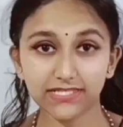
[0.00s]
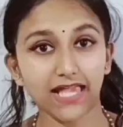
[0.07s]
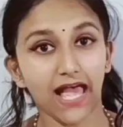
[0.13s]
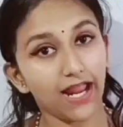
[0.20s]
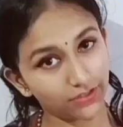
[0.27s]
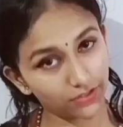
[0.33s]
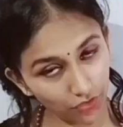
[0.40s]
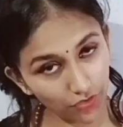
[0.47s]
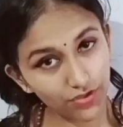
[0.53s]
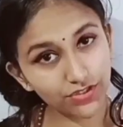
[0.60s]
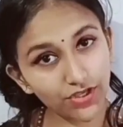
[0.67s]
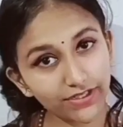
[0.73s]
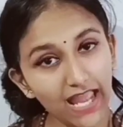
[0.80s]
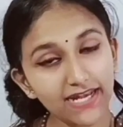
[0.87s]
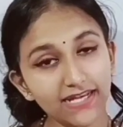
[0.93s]
are those
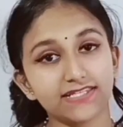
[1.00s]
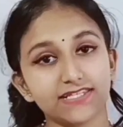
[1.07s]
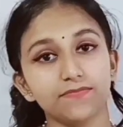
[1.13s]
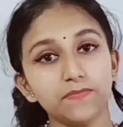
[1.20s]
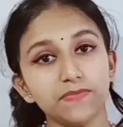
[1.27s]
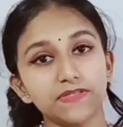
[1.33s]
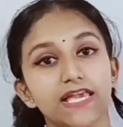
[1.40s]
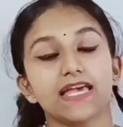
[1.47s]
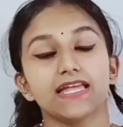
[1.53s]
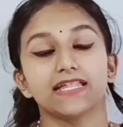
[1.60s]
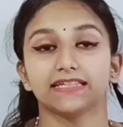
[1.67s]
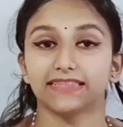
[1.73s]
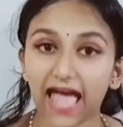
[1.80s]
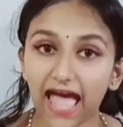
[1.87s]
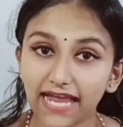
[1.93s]
organisms
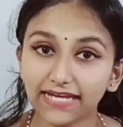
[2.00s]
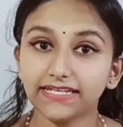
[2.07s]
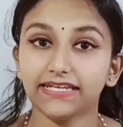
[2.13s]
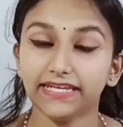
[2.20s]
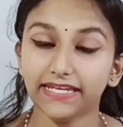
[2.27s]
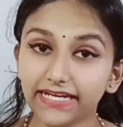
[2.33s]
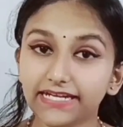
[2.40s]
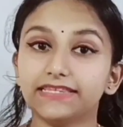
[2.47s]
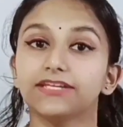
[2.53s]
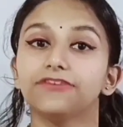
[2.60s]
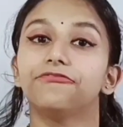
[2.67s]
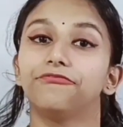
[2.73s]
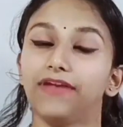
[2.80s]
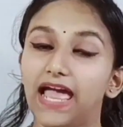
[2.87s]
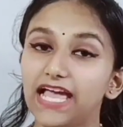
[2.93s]
that eat the
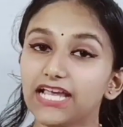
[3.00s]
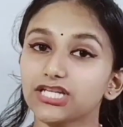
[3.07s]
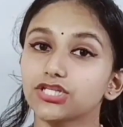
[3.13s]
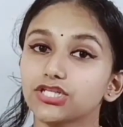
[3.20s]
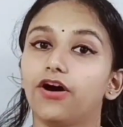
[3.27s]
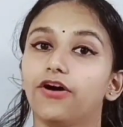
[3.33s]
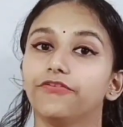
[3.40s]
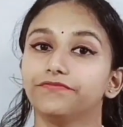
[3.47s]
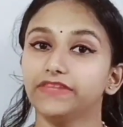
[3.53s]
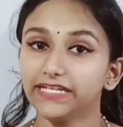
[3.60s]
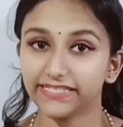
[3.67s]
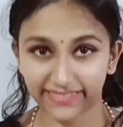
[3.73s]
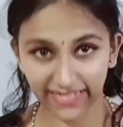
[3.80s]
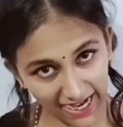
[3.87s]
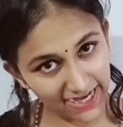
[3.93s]
flesh of
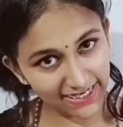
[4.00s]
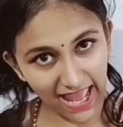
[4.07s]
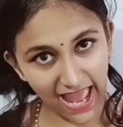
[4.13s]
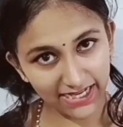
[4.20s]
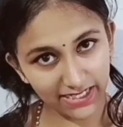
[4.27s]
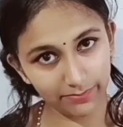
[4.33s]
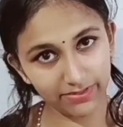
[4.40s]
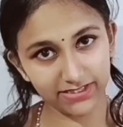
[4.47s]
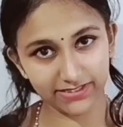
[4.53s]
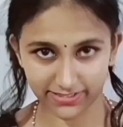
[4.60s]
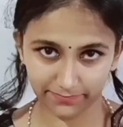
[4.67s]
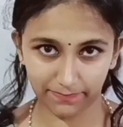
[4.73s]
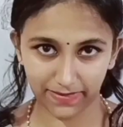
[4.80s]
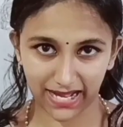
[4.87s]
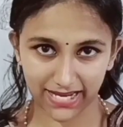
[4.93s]
the dead animals
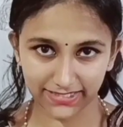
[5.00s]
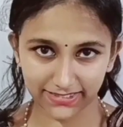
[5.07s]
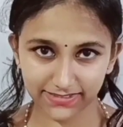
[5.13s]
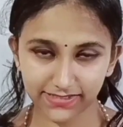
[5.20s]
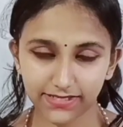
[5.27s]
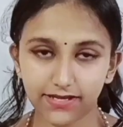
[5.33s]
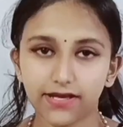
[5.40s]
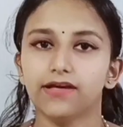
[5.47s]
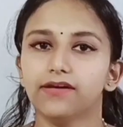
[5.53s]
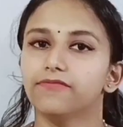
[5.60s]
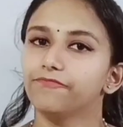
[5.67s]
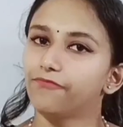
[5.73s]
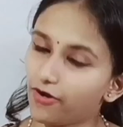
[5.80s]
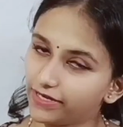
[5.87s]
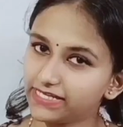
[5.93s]
and plants.
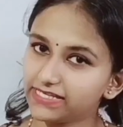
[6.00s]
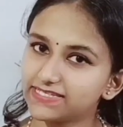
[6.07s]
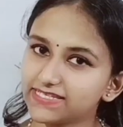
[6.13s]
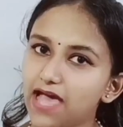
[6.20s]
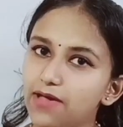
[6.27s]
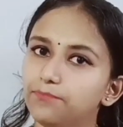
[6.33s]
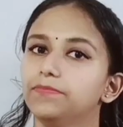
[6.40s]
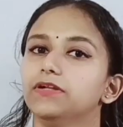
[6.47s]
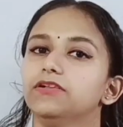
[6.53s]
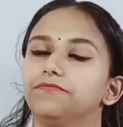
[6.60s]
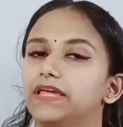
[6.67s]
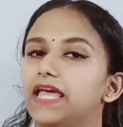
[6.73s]
For example, we